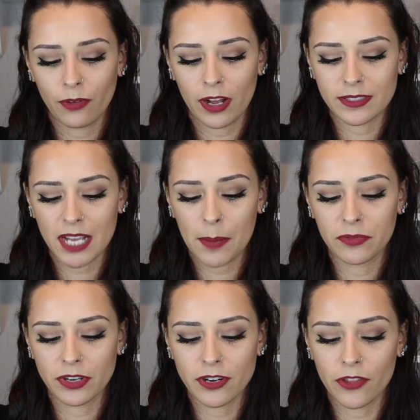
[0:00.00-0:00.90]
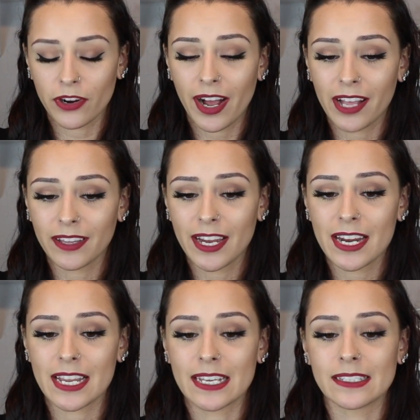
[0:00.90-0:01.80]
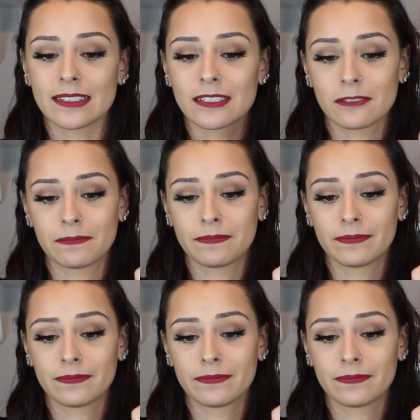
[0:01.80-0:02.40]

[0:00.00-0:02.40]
on top of another highlight, it's